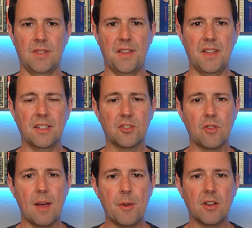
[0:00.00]
And then let's
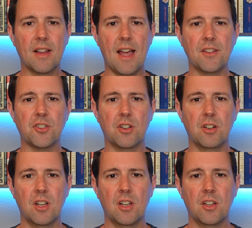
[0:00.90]
grab our
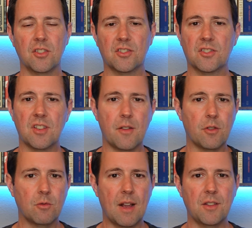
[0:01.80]
catcher.
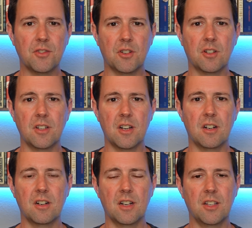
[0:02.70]
Several rounds
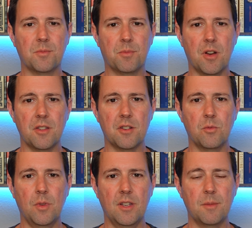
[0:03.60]
earlier, his brother
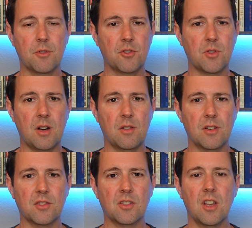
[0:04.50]
William
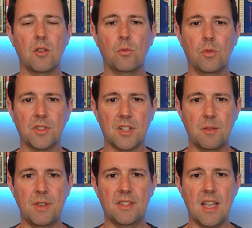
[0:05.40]
Contreras was going
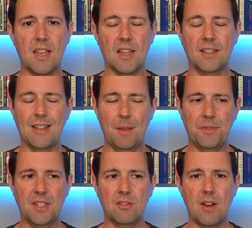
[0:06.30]
to be taken.
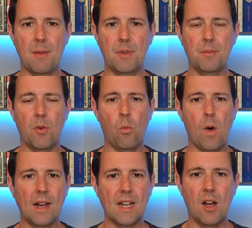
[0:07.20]
Tempting to grab him, but
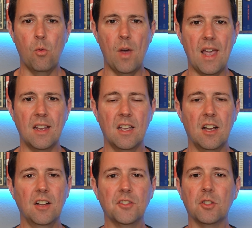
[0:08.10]
why not wait
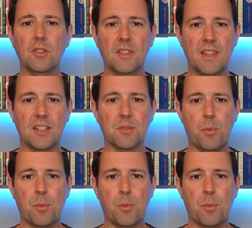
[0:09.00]
until this